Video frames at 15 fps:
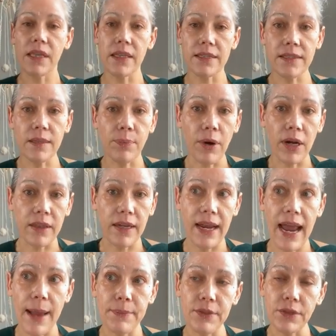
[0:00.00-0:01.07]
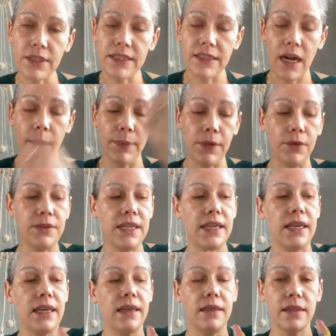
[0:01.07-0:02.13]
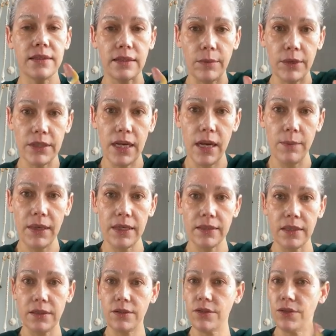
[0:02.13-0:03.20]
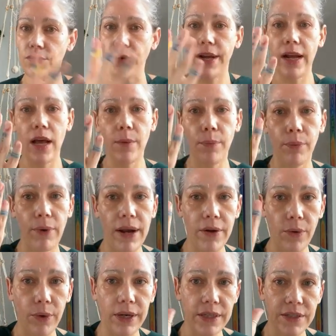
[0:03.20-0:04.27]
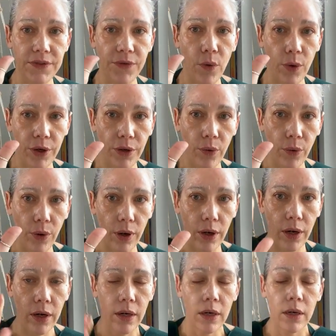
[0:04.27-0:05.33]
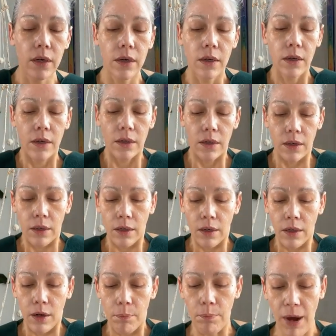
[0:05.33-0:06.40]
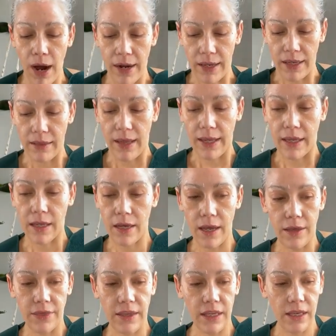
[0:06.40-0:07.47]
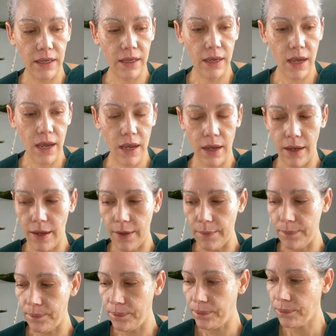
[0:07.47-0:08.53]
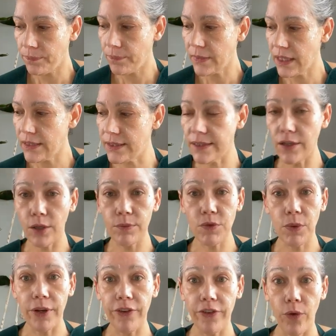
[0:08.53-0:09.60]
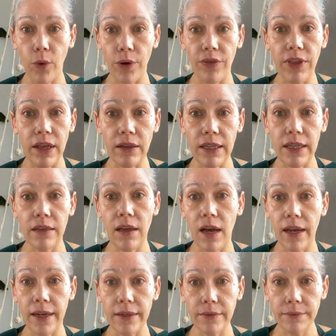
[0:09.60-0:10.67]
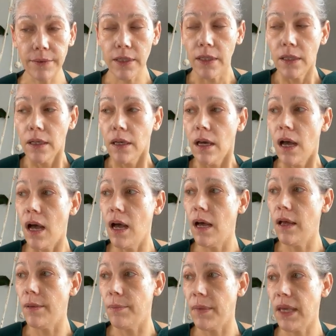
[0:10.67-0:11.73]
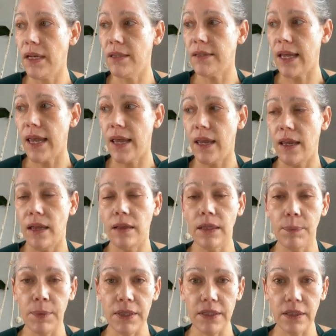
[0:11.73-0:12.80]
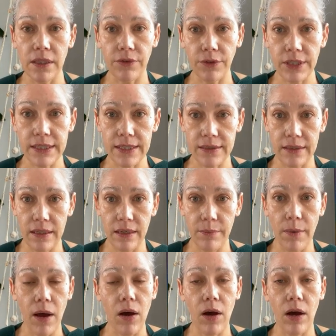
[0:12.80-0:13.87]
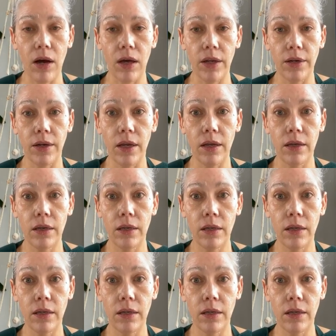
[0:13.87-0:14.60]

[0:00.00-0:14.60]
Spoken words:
This is a product that I absolutely stopped using in the summertime because it's straight up retinoids for your body. Like the Serum 24 in the Elite line, it is a lipid delivery system on